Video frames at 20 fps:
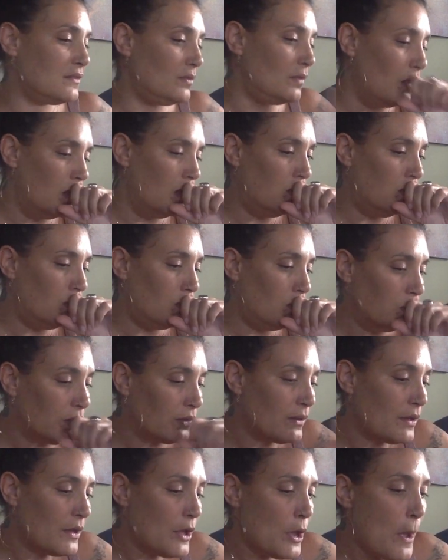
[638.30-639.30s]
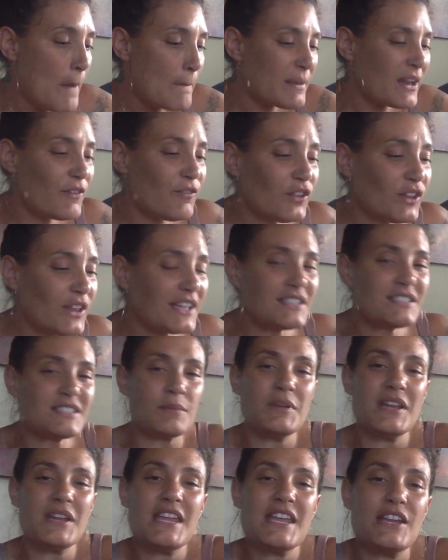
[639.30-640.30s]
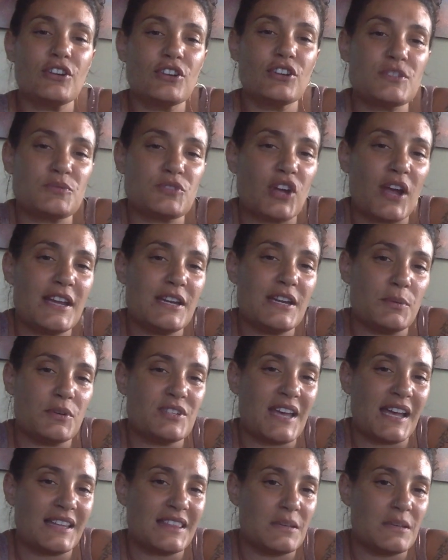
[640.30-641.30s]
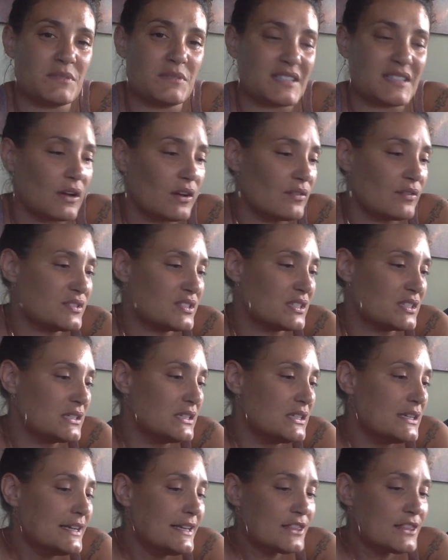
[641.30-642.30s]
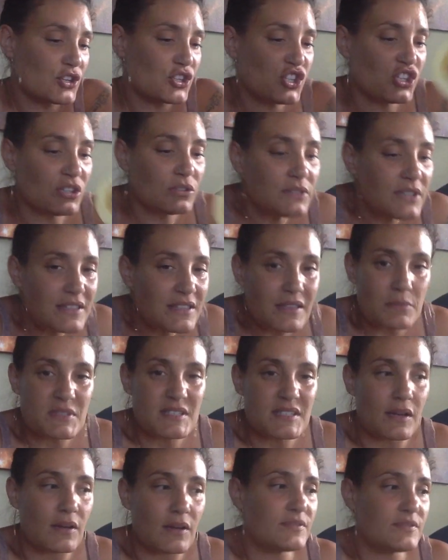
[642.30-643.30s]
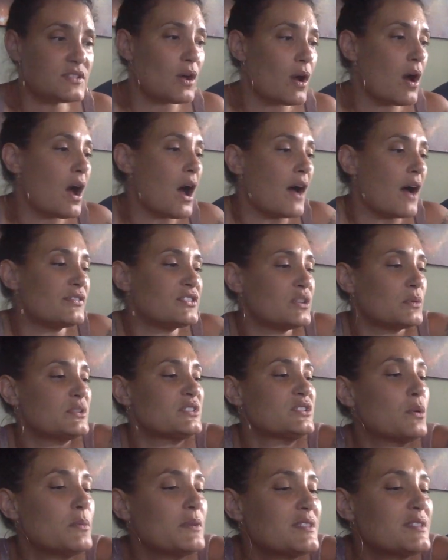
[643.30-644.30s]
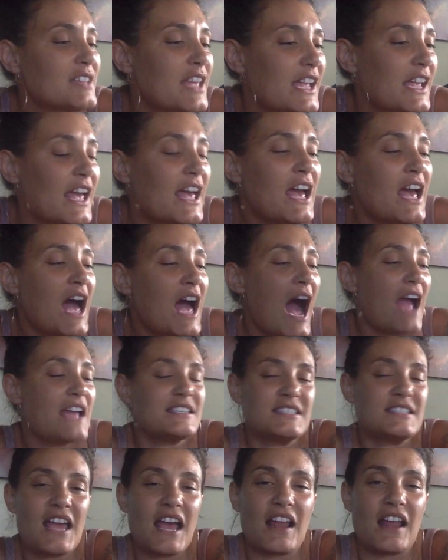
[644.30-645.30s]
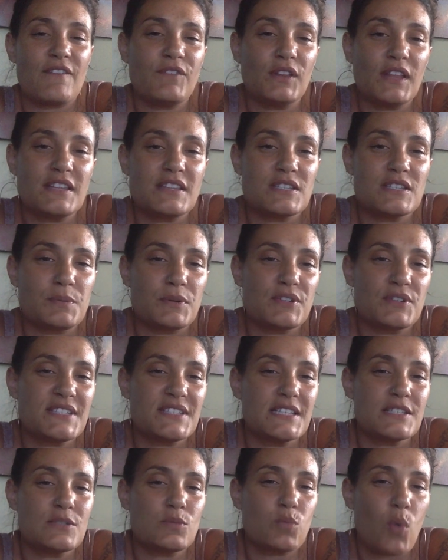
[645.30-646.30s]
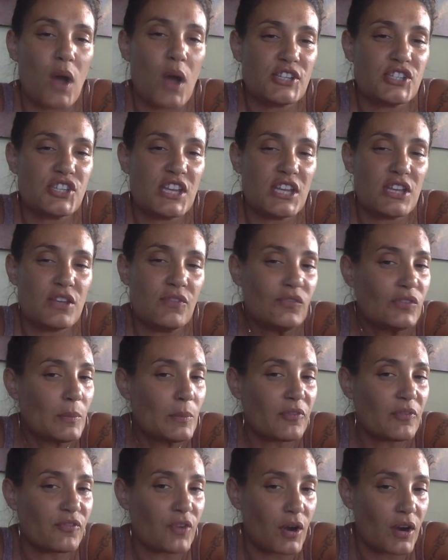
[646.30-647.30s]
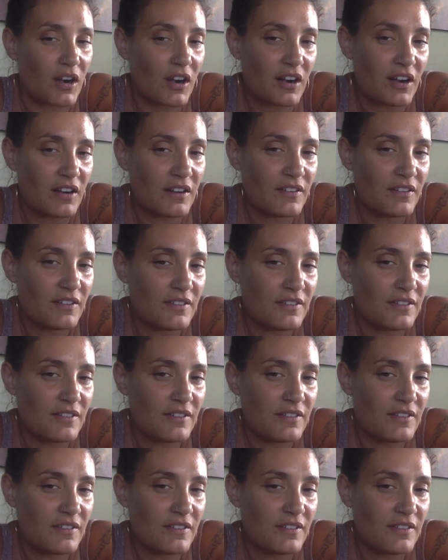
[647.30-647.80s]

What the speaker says: But I feel like somebody here is trying to protect themselves. They're shielding themselves off. So it's almost like I said, I feel like this person is watching you from afar,